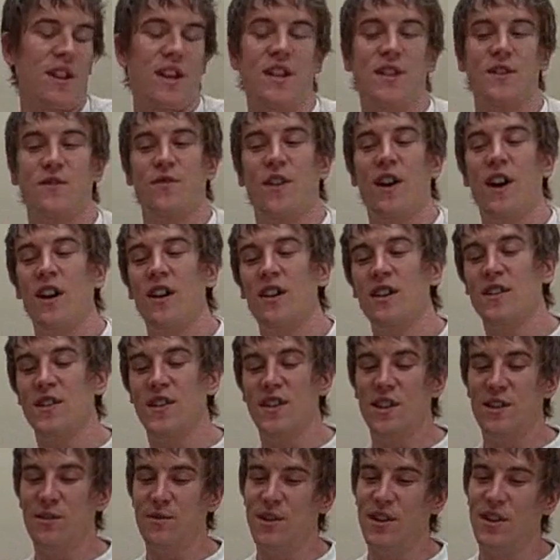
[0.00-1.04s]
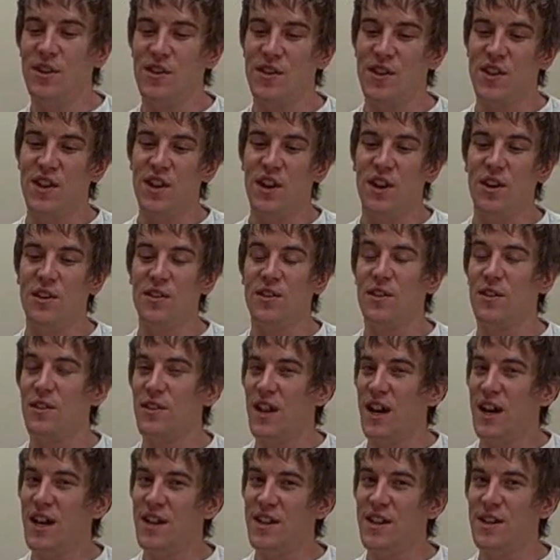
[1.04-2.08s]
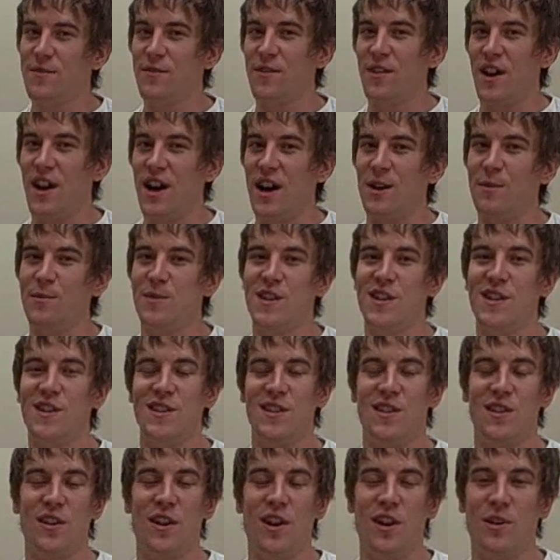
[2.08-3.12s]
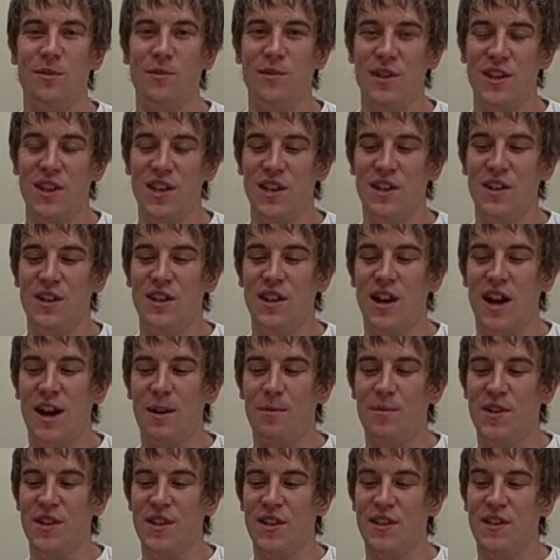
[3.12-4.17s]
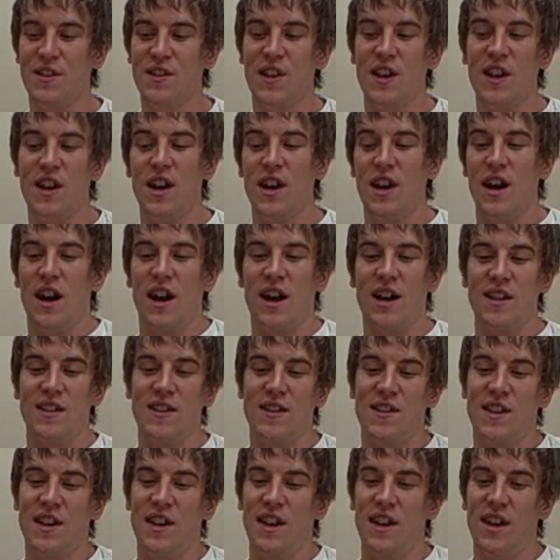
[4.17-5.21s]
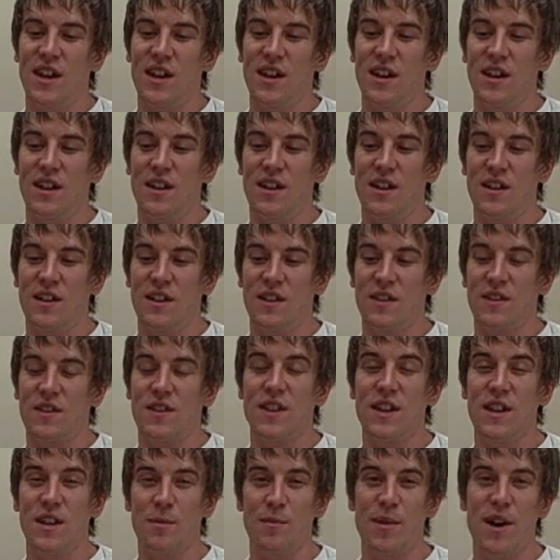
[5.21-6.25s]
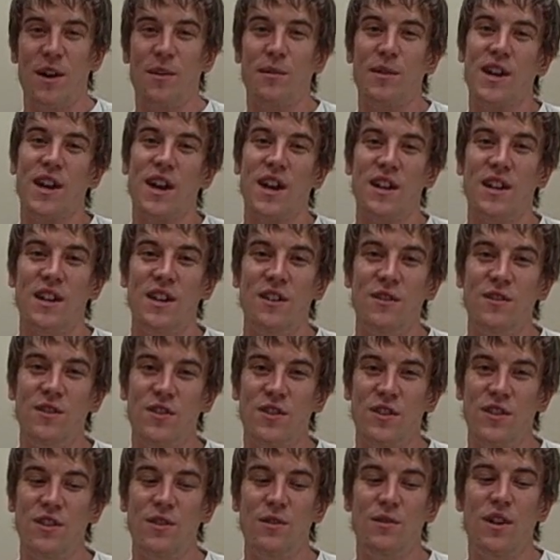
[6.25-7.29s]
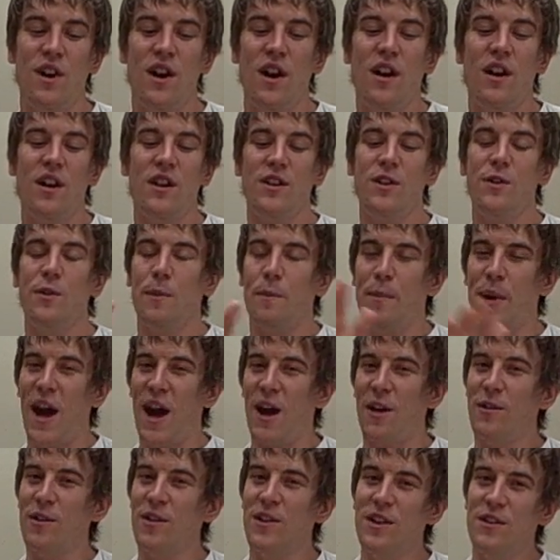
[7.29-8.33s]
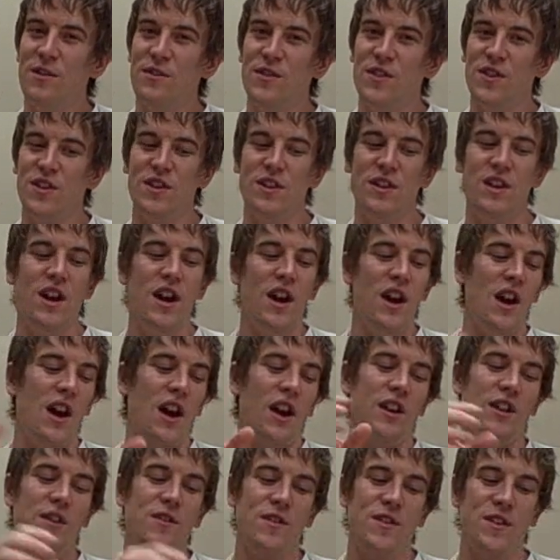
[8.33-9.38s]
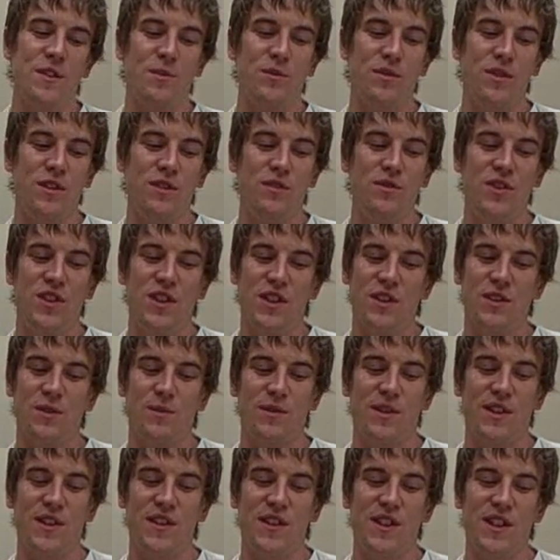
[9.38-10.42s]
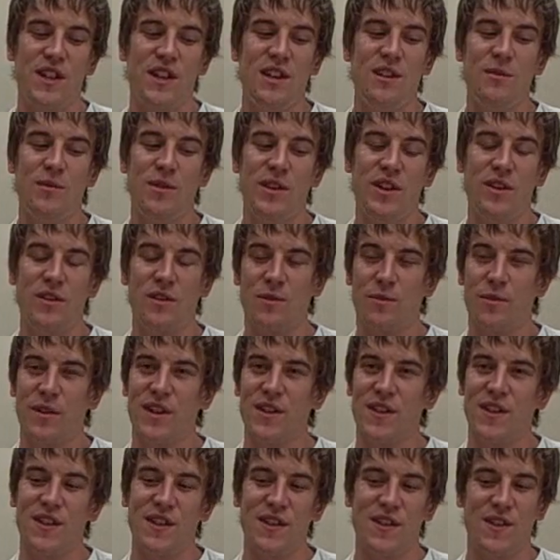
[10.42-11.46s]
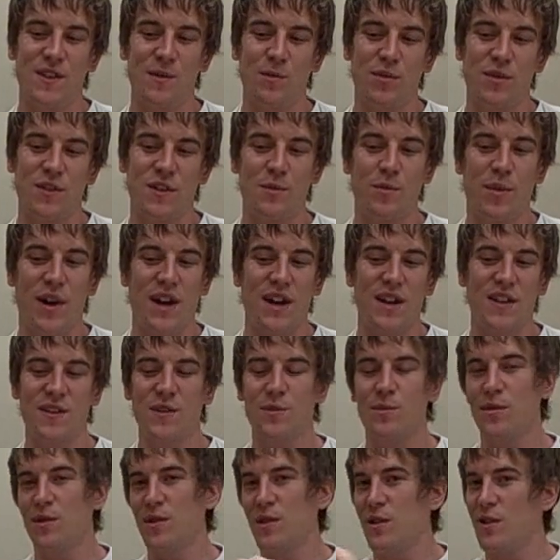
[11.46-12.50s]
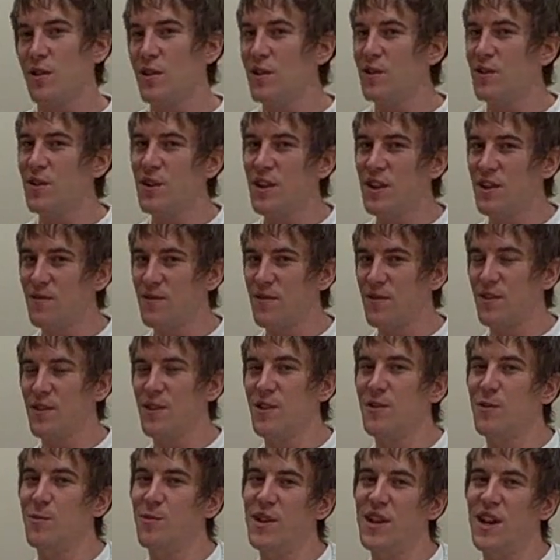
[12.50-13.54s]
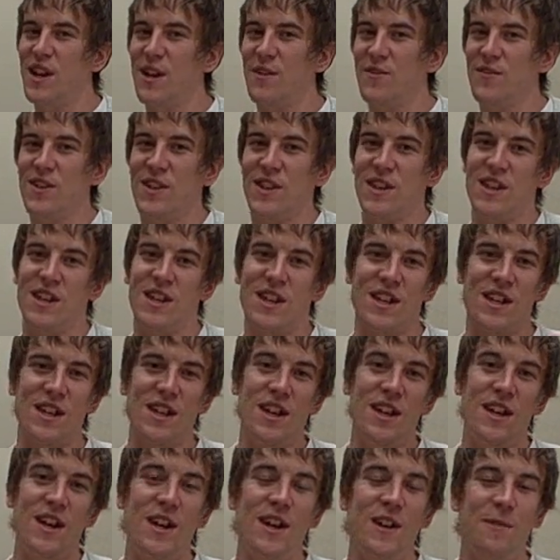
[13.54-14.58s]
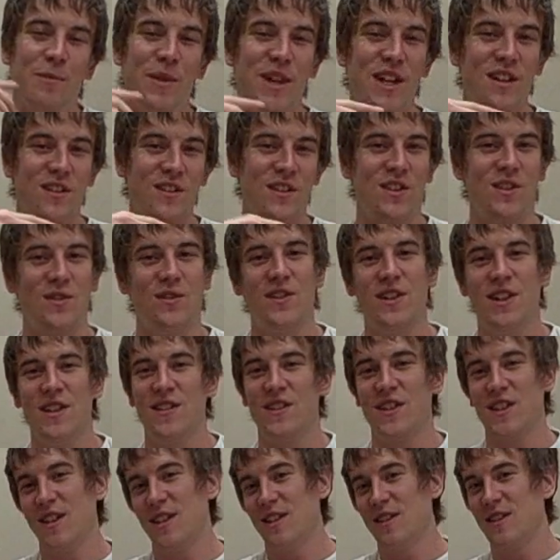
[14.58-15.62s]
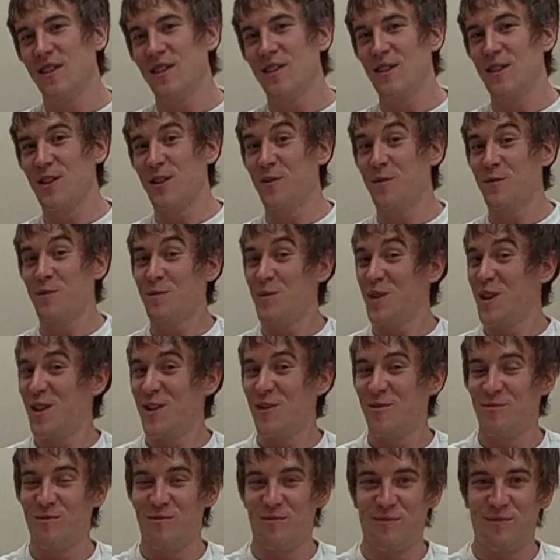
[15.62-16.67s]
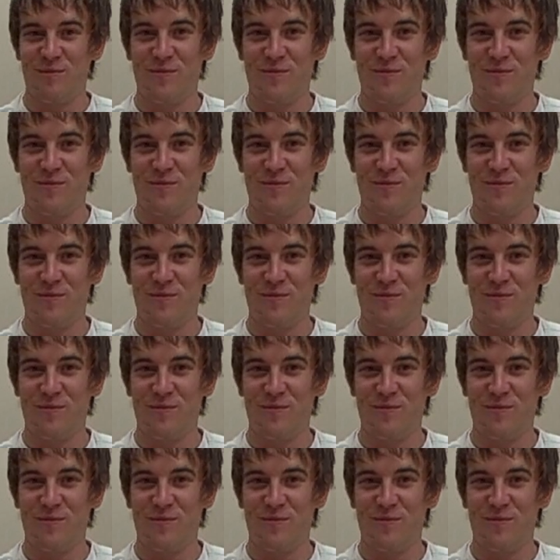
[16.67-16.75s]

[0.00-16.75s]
As far as e-readers go, there are a lot of different options. They're all really good options. I'd say think about what kind of user you are. Are you a power user? Are you someone who just wants the e-reader and wants it as simple as possible? Or are you looking for a little bit of everything? Make your choice and go from there.